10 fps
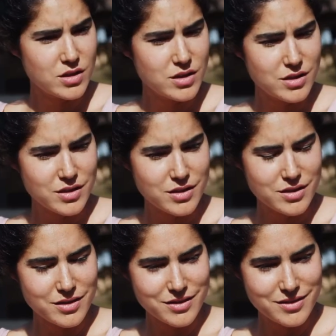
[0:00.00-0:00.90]

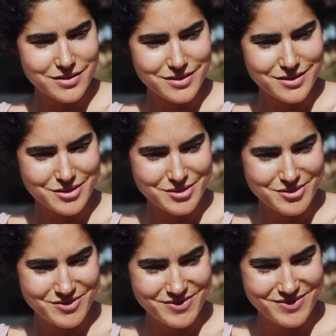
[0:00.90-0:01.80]

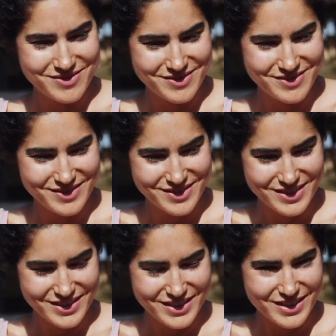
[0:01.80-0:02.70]

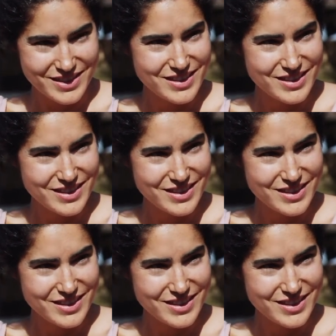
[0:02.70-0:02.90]
[no speech]